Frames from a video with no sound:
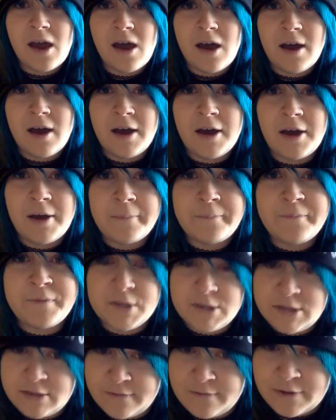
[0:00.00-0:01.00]
um,
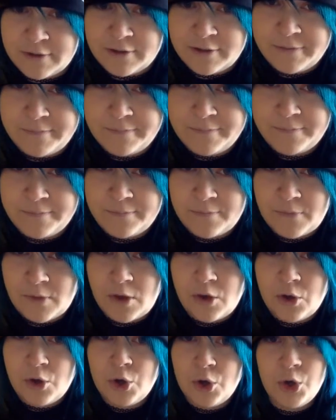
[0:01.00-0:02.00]
first of all,
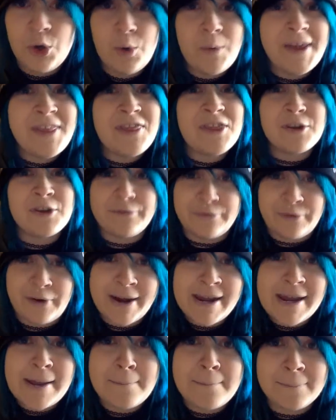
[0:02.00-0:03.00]
who in their
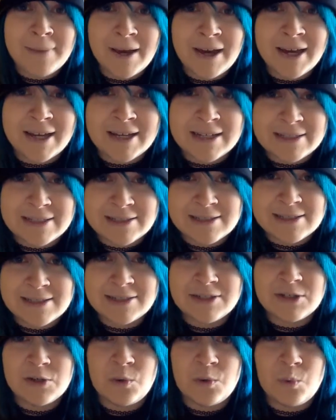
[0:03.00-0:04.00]
right mind
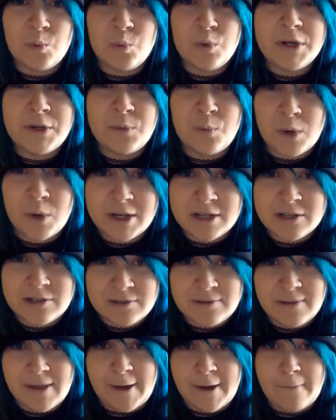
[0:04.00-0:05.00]
would want to
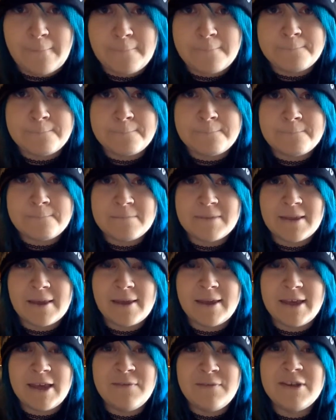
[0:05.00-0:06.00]
do that?
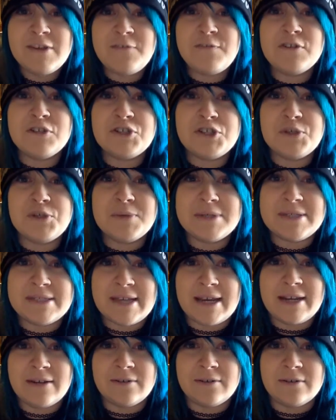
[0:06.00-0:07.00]
Even if you're
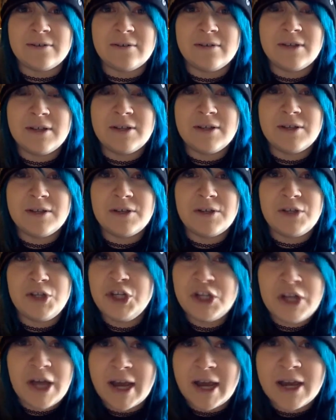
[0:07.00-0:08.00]
suicidal,
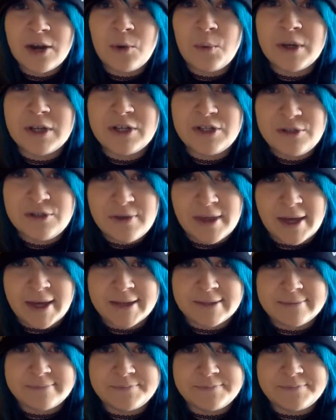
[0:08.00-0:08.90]
you're not going to want to do that.